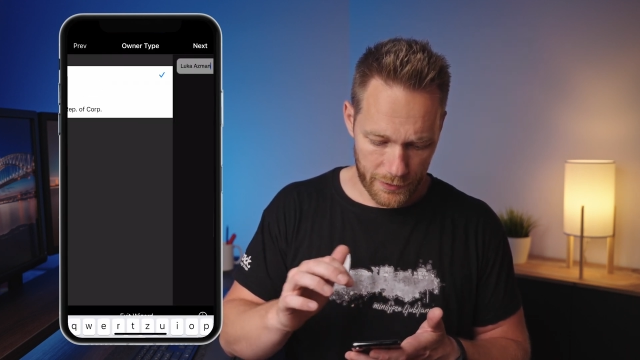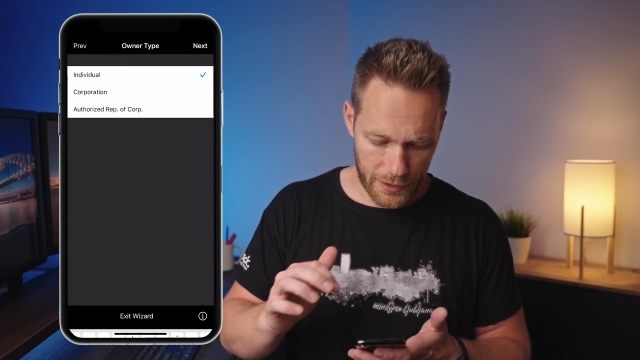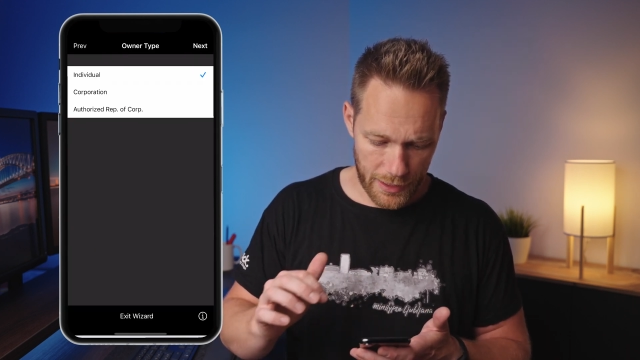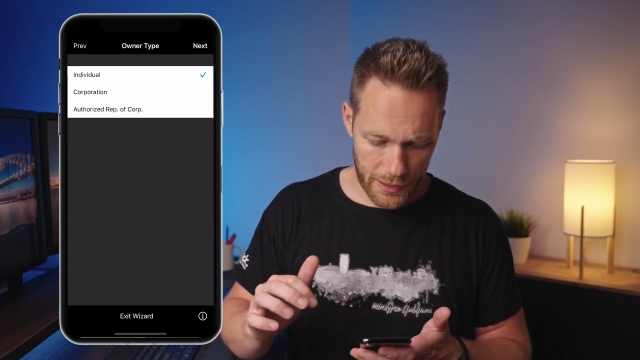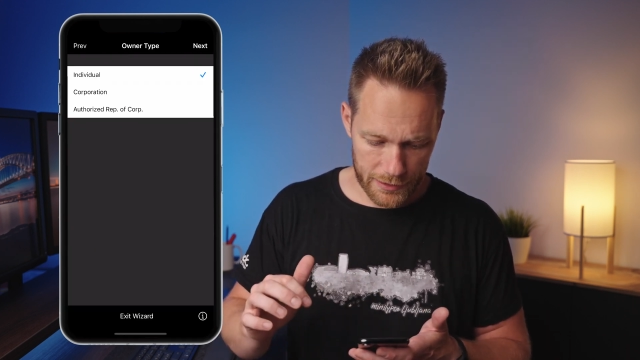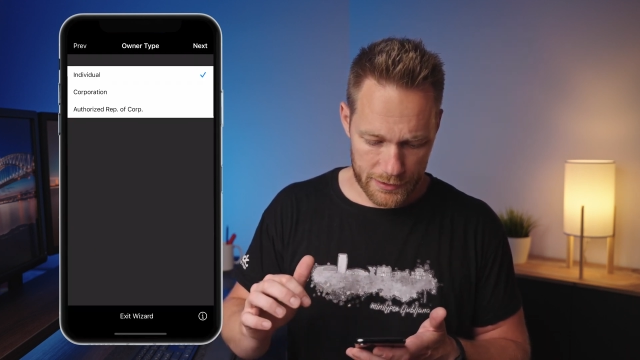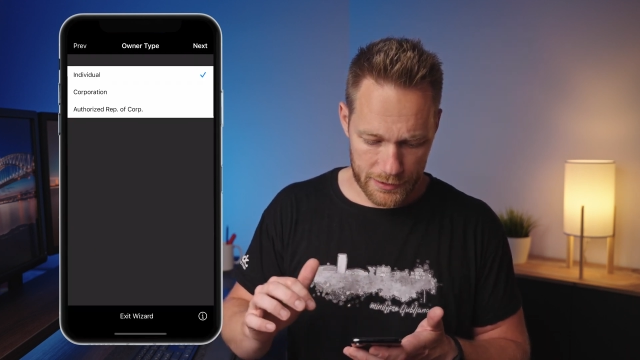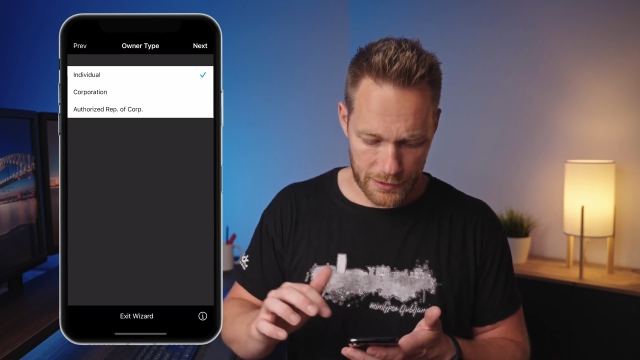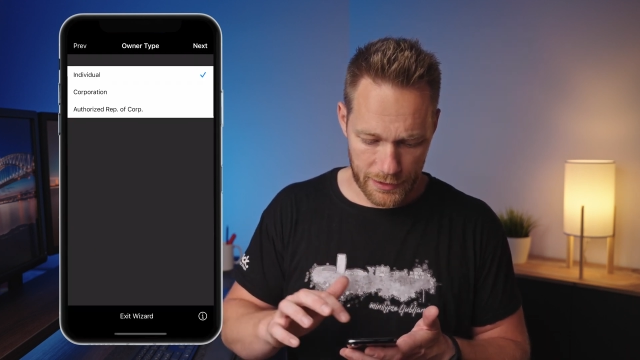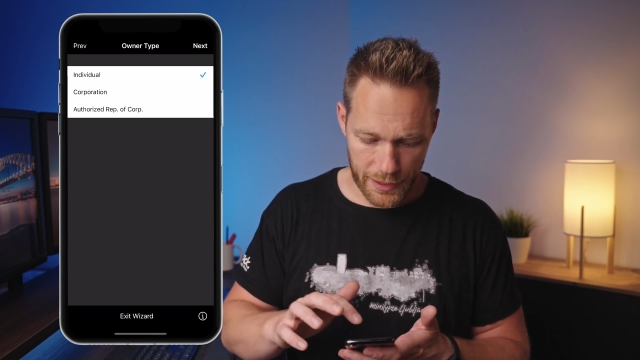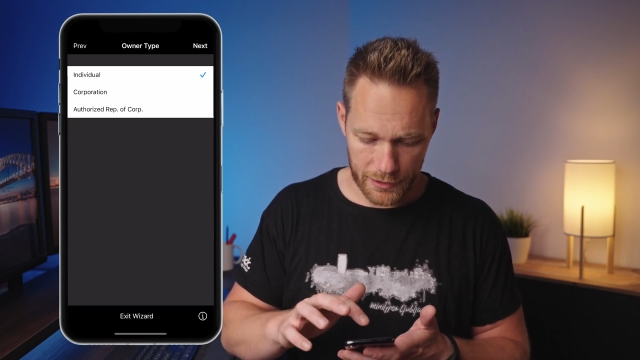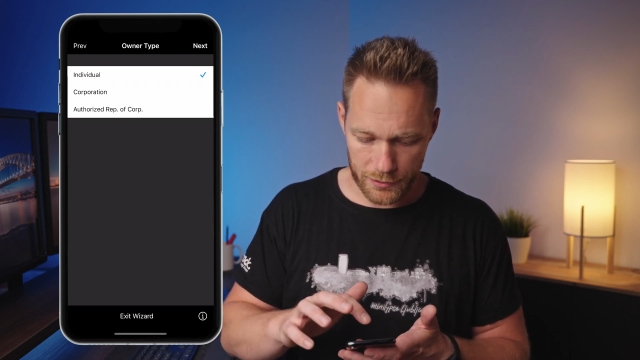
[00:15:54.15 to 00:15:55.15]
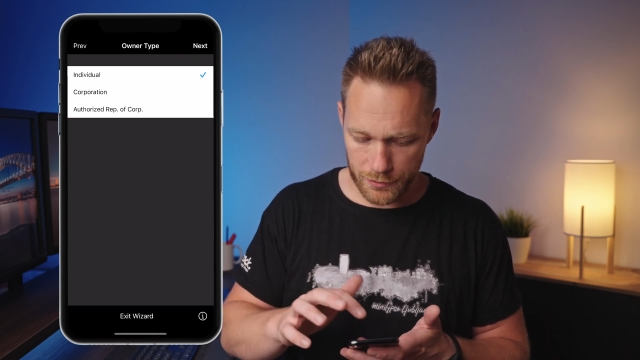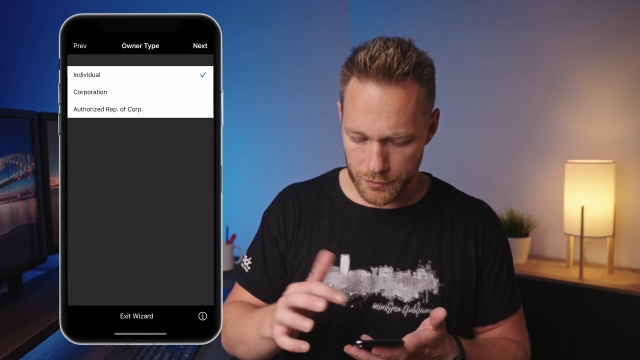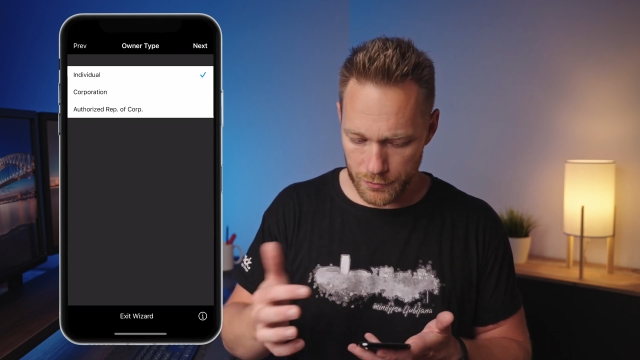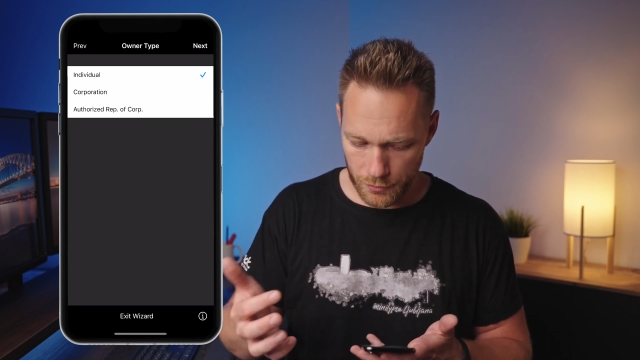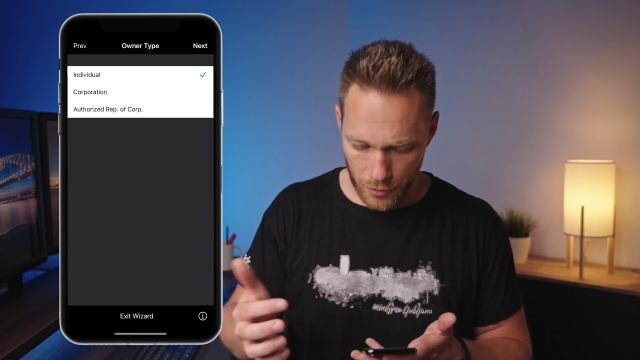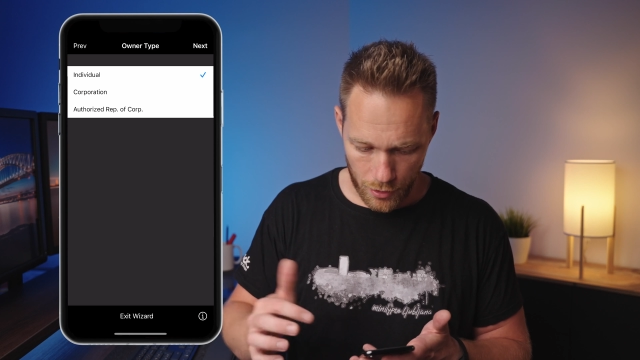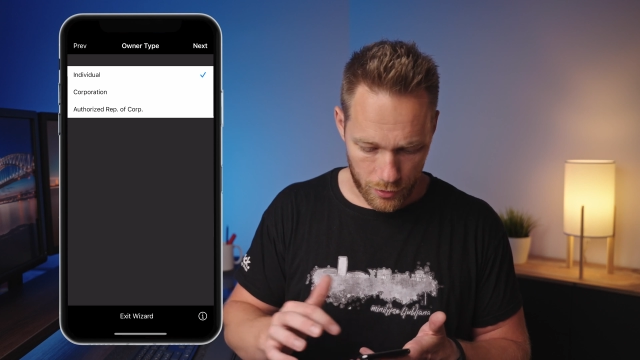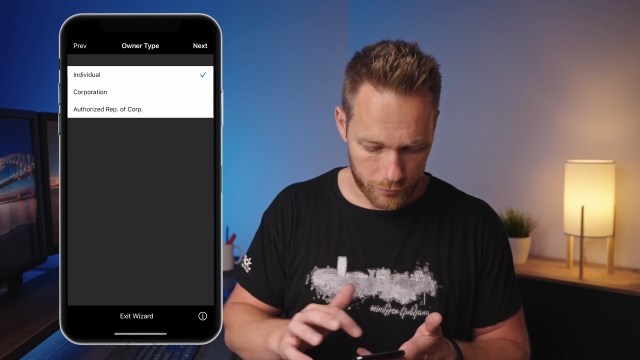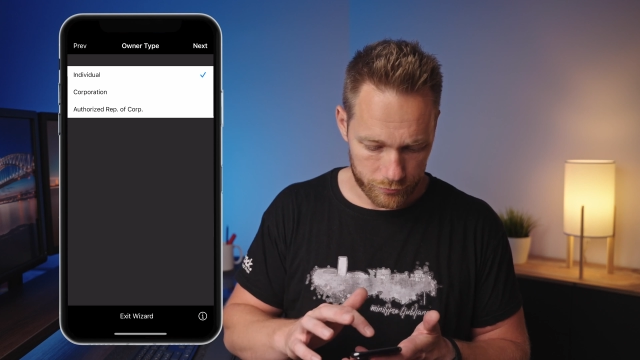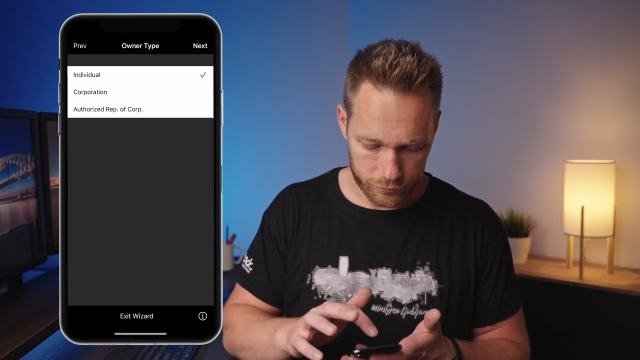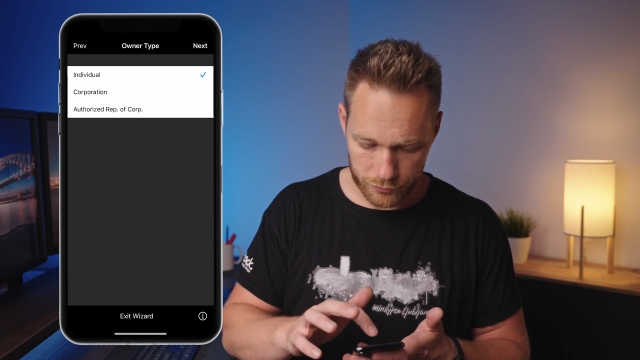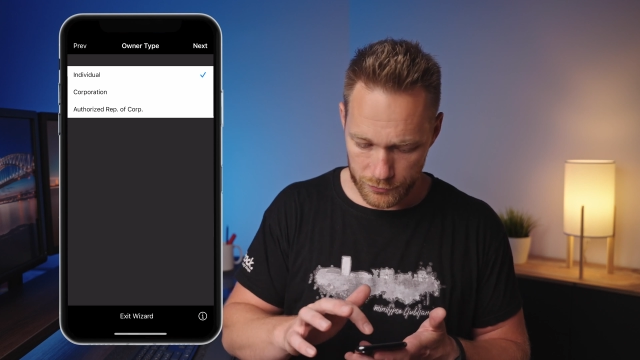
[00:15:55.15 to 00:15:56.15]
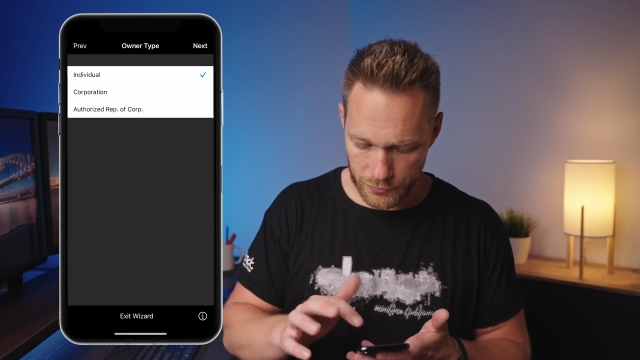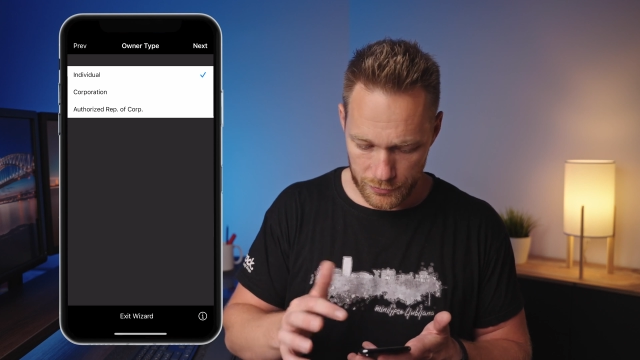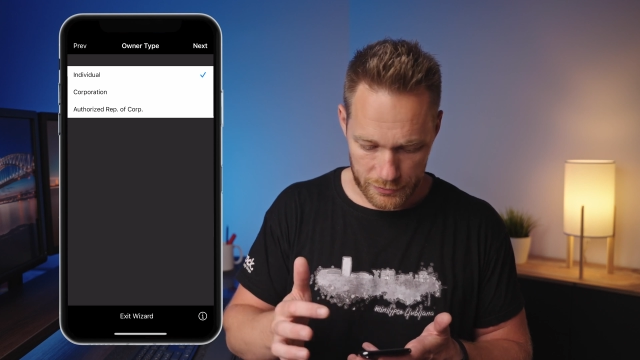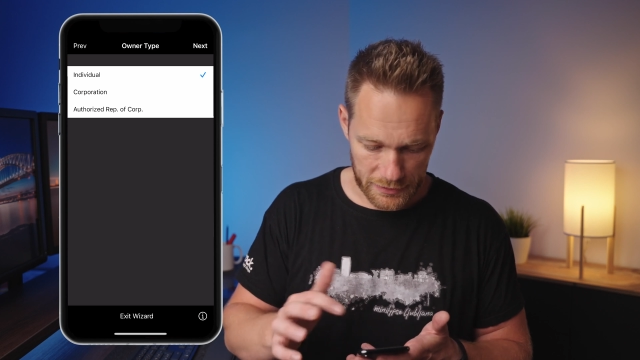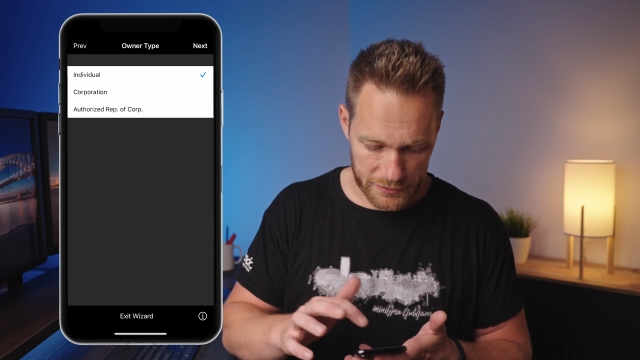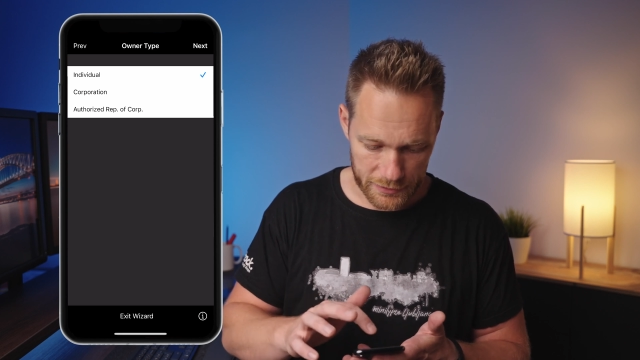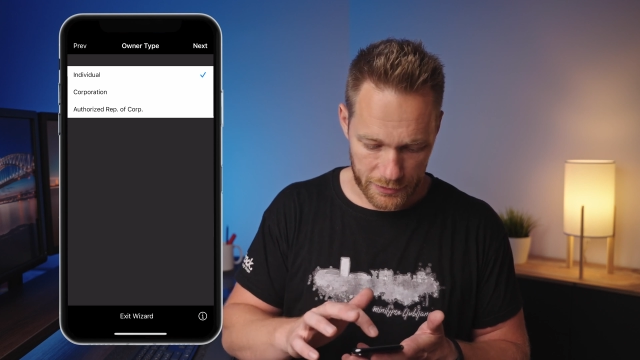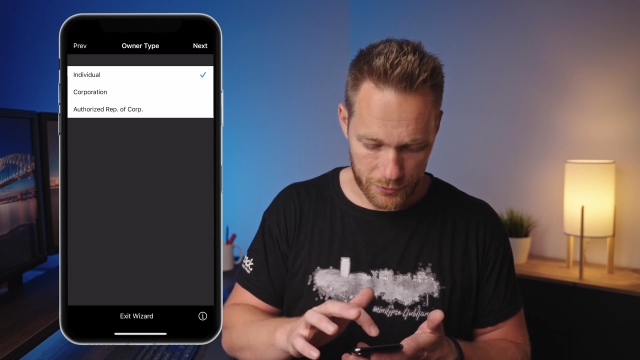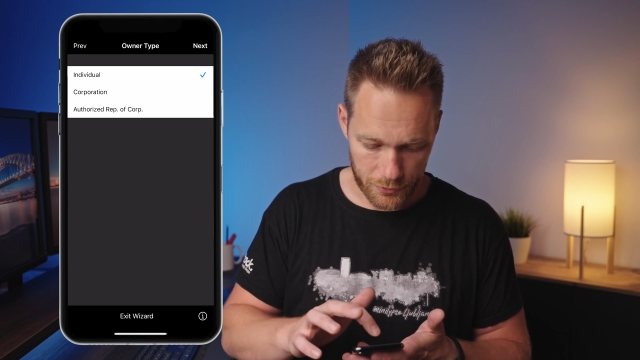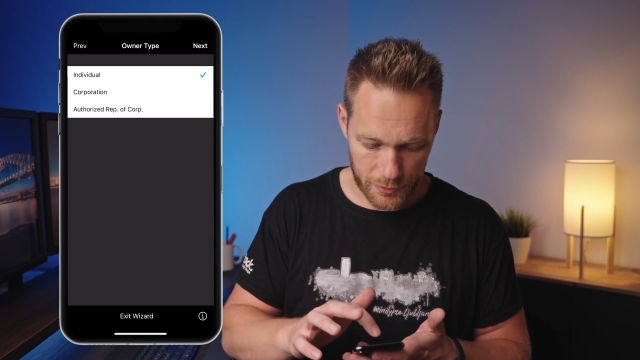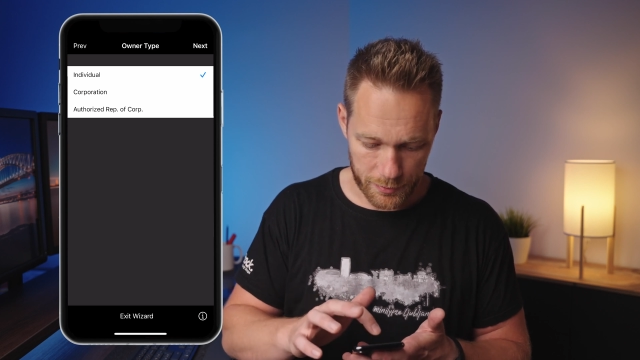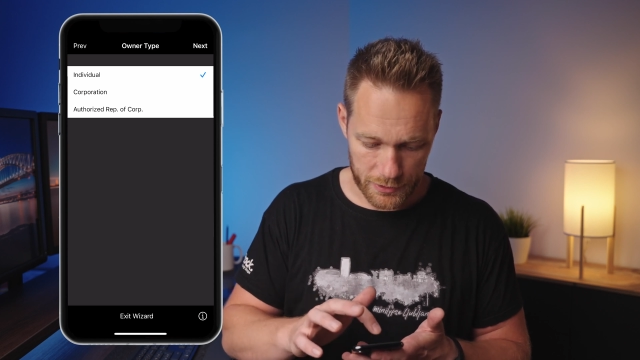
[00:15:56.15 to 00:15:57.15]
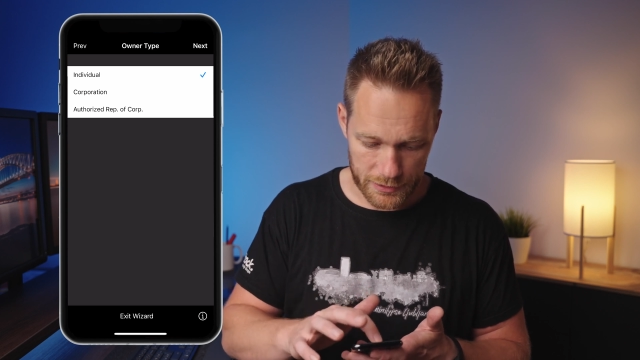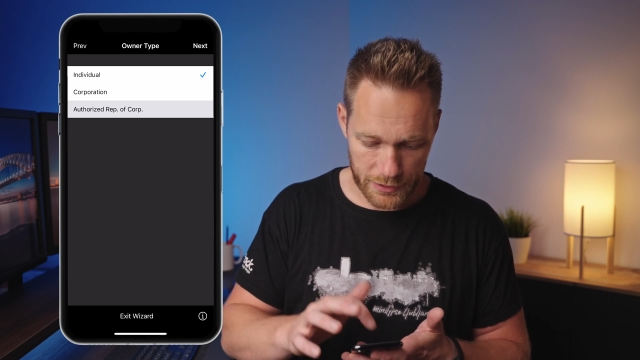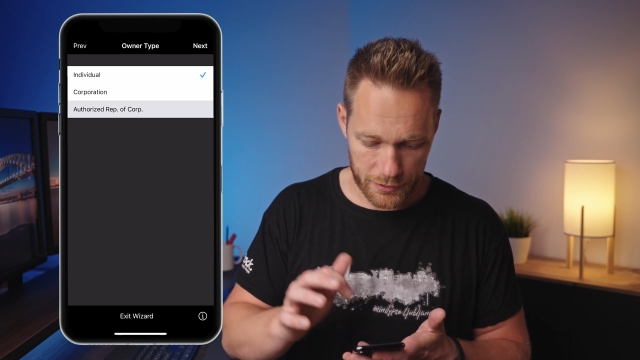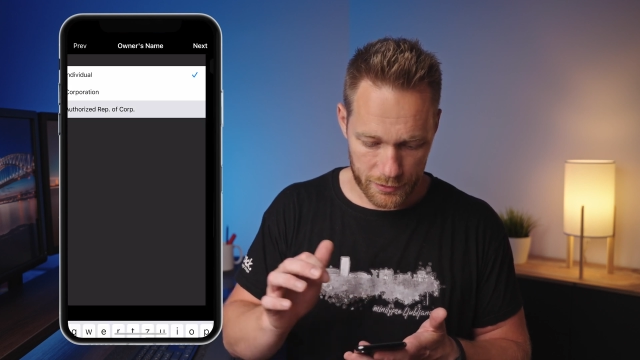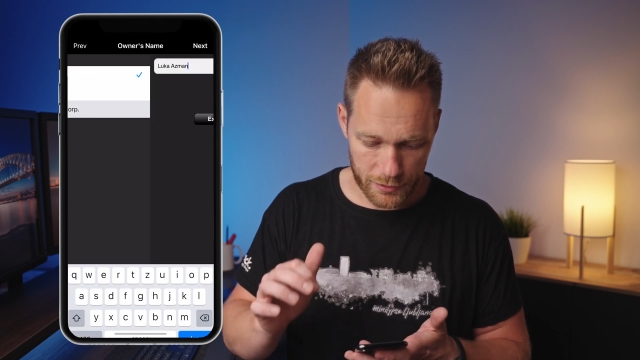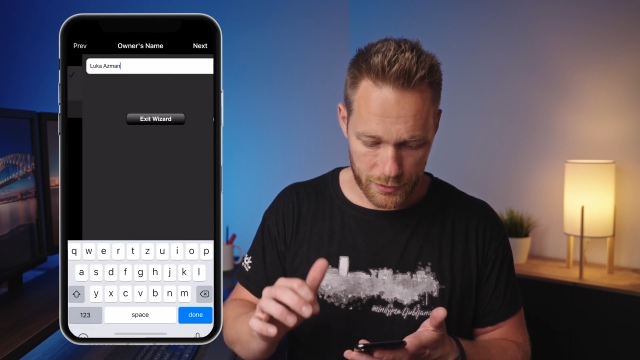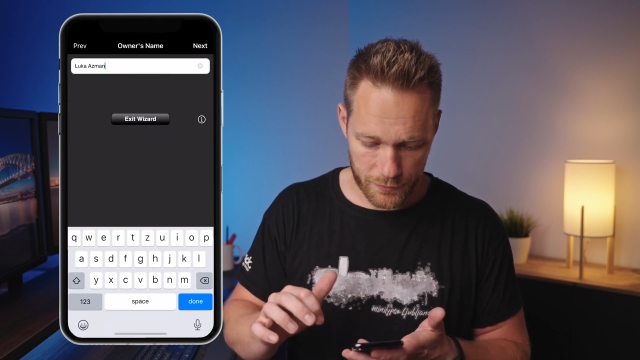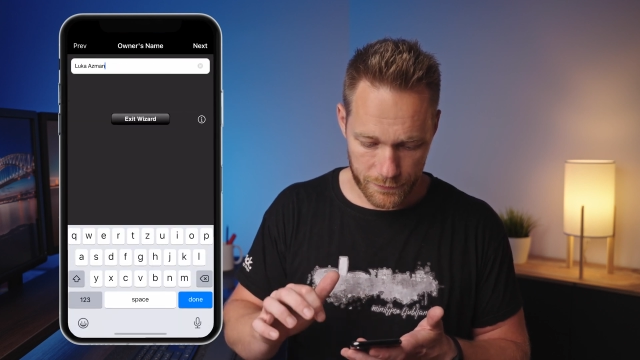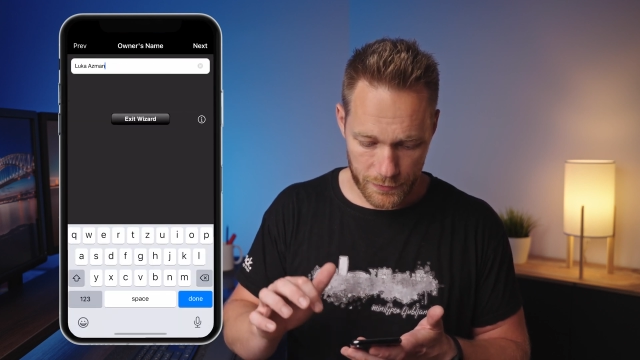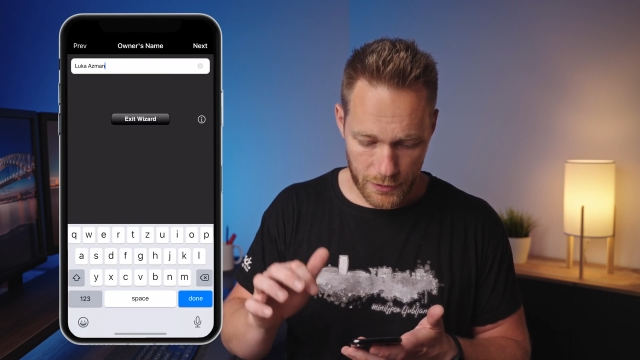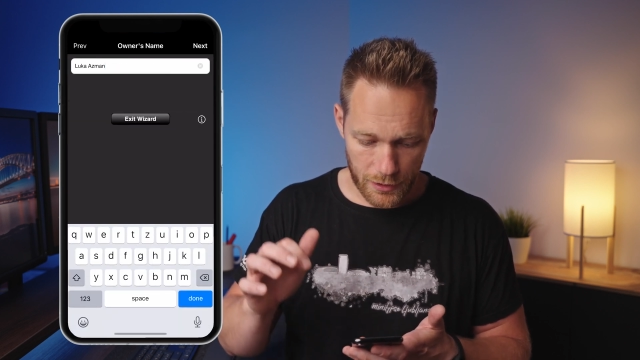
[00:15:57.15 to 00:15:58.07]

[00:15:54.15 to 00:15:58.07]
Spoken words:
and select, let's say, representative.